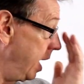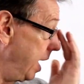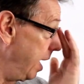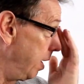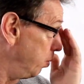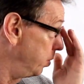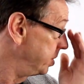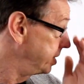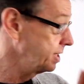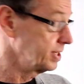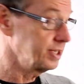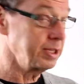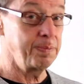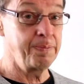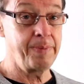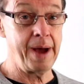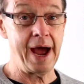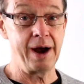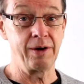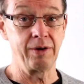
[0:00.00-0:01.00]
which is the
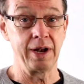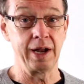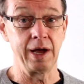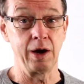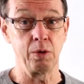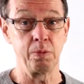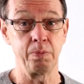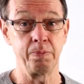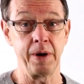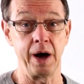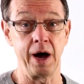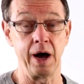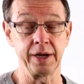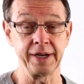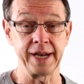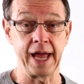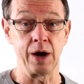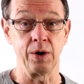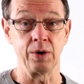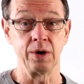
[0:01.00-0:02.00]
parallel park.
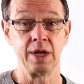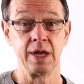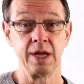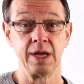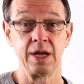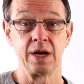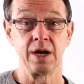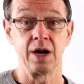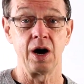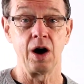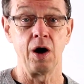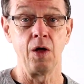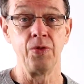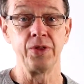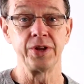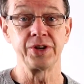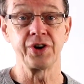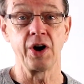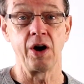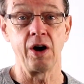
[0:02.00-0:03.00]
Now, on the
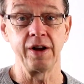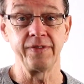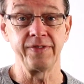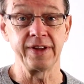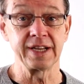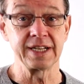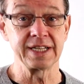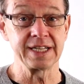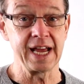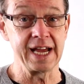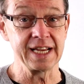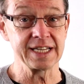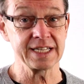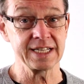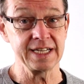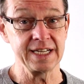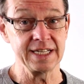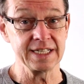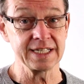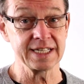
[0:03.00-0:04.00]
driving test
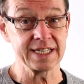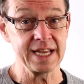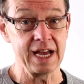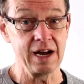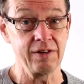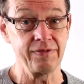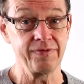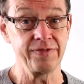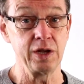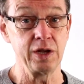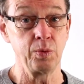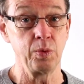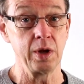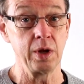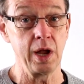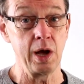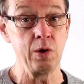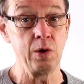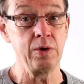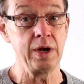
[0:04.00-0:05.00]
itself, you will
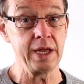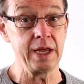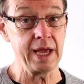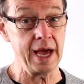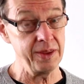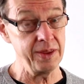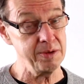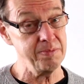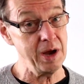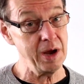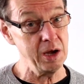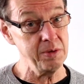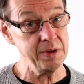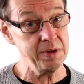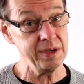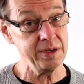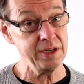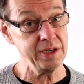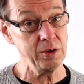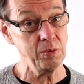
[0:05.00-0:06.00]
only, at the
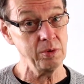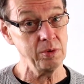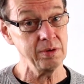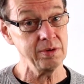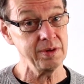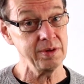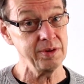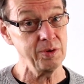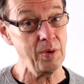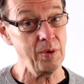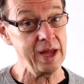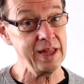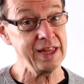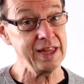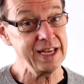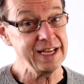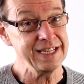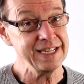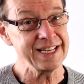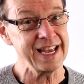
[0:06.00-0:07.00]
moment, the way
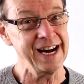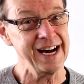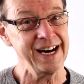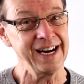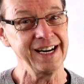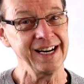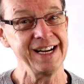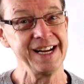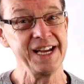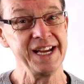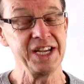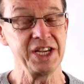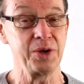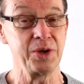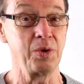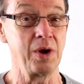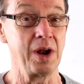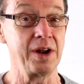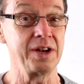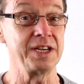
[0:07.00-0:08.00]
things are, you
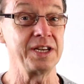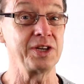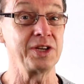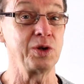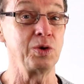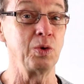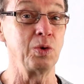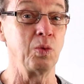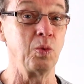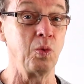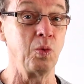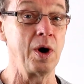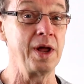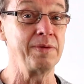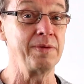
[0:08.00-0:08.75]
will only do one